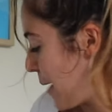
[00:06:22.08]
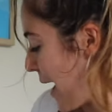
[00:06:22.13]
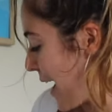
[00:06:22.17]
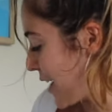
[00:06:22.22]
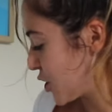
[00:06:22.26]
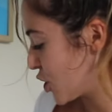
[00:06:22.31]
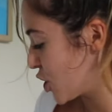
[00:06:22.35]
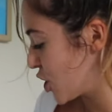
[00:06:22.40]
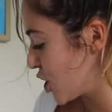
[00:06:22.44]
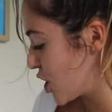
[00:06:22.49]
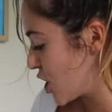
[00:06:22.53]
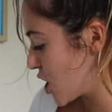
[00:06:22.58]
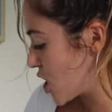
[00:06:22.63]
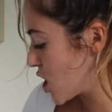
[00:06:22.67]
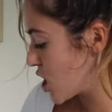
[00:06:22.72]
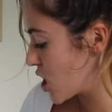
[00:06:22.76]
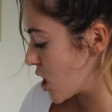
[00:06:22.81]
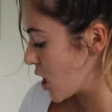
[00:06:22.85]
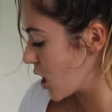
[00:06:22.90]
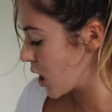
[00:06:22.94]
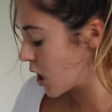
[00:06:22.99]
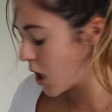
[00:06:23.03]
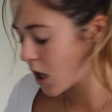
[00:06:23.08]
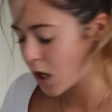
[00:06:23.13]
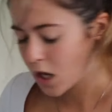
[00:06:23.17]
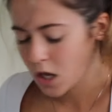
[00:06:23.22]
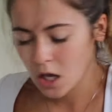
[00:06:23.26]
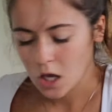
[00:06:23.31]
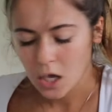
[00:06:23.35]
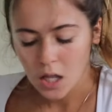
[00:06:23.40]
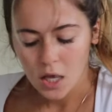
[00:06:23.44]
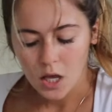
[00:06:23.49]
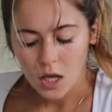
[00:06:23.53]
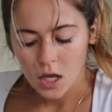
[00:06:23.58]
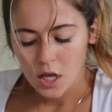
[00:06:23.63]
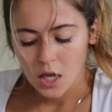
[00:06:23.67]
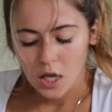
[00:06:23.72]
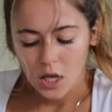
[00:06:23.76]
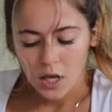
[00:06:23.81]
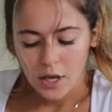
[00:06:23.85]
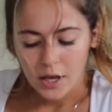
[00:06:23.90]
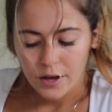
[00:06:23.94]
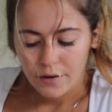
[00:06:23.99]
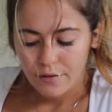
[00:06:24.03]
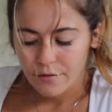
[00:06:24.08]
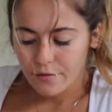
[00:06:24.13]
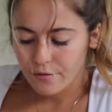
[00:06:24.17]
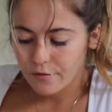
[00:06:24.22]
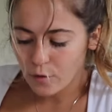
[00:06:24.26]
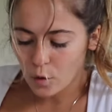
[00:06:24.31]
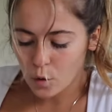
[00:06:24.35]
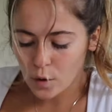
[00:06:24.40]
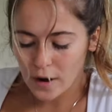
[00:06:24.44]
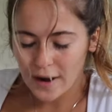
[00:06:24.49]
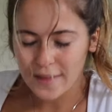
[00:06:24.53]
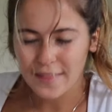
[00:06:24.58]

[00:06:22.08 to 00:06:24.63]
passion for